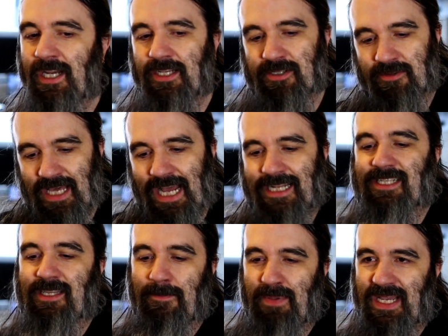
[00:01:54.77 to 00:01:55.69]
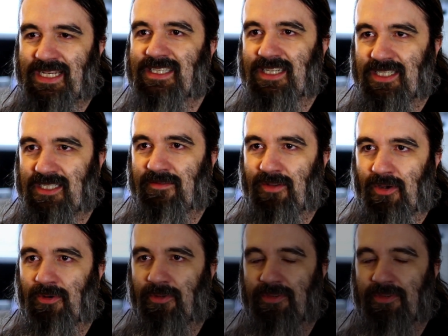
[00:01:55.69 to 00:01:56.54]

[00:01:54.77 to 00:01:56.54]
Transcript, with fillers: So that's the basis of the whole